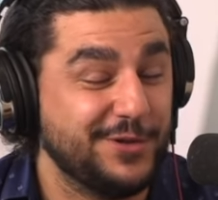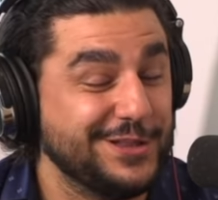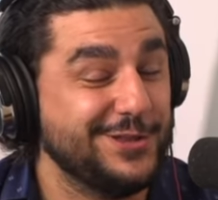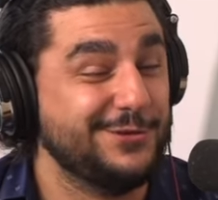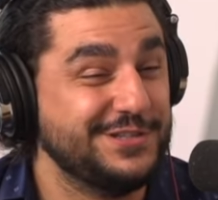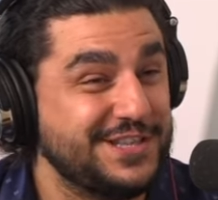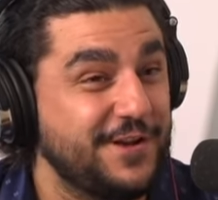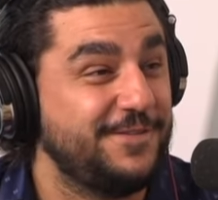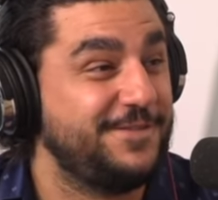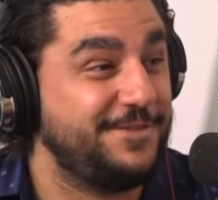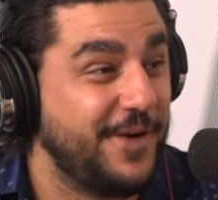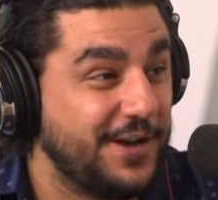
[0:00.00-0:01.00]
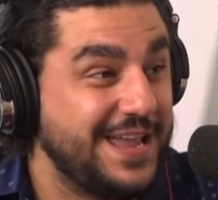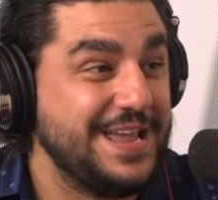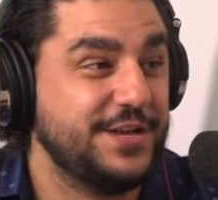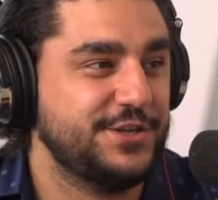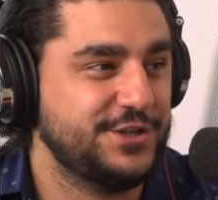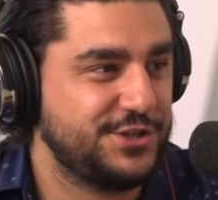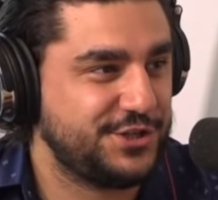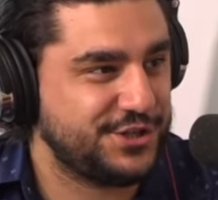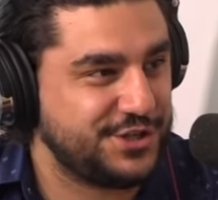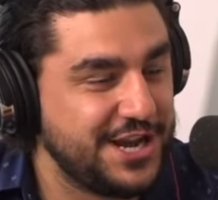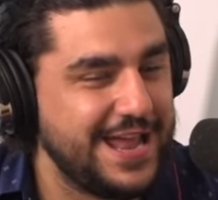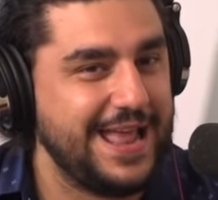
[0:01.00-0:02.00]
would lose their fucking. People still shit.
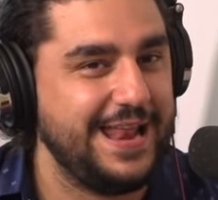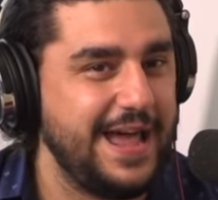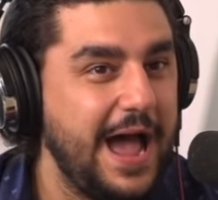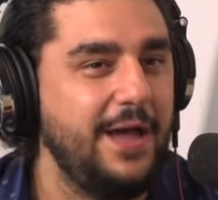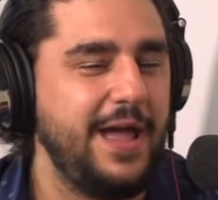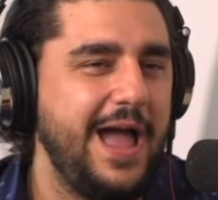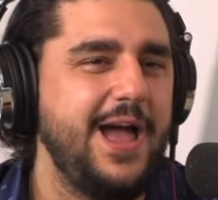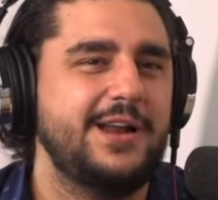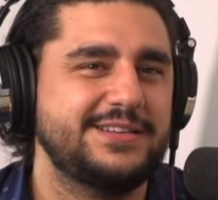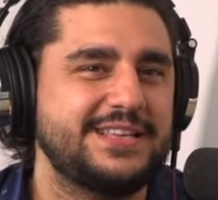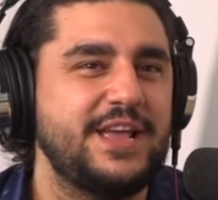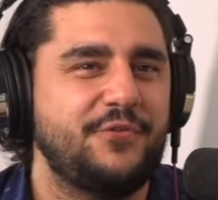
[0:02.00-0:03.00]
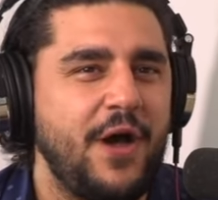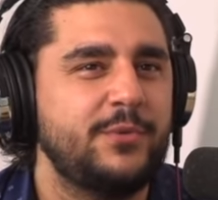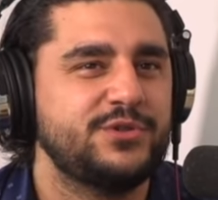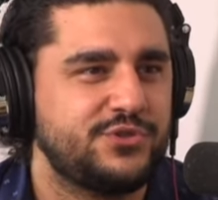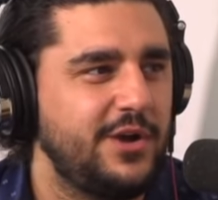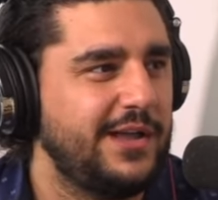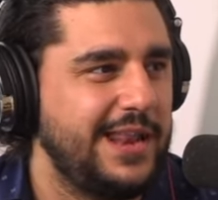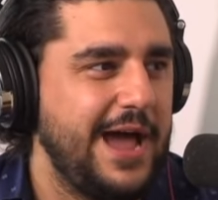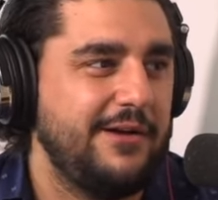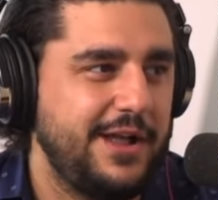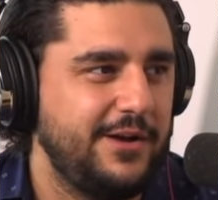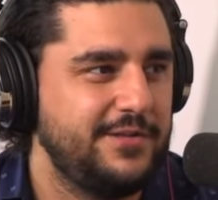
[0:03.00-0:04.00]
lose their minds. I, I honestly, if I was drunken
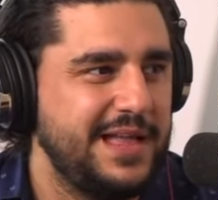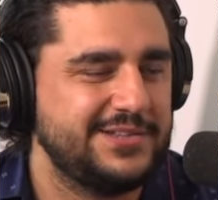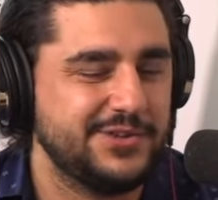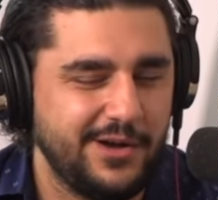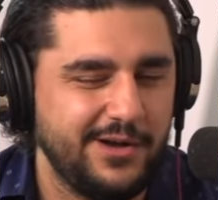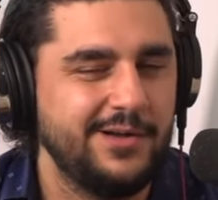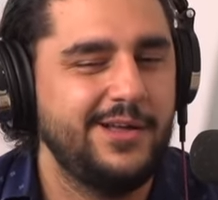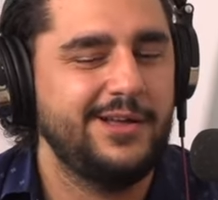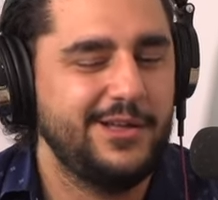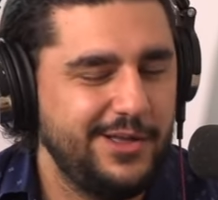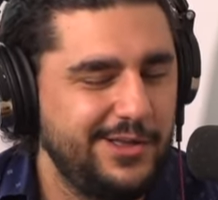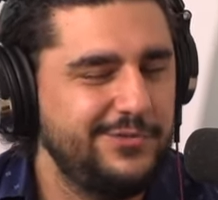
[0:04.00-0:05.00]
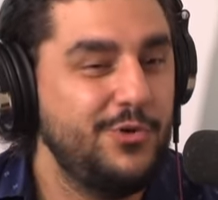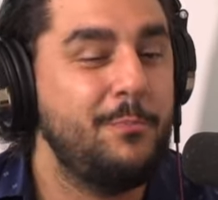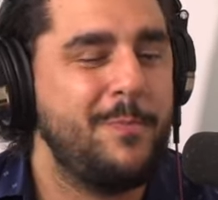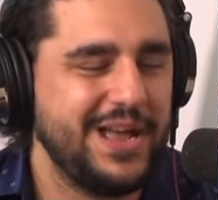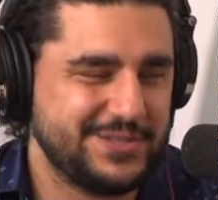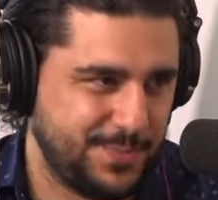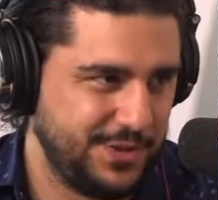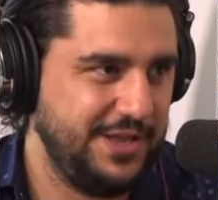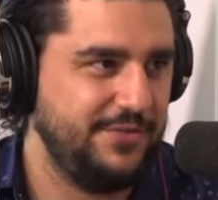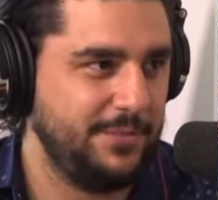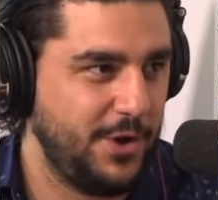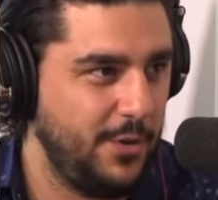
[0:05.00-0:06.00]
out and I heard that song, you best
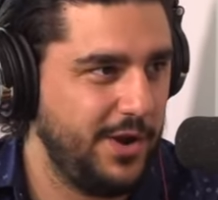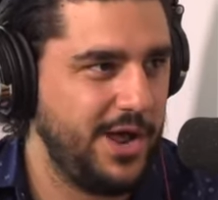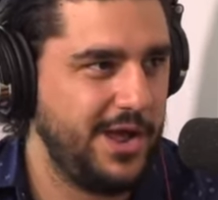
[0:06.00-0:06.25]
believe I'm going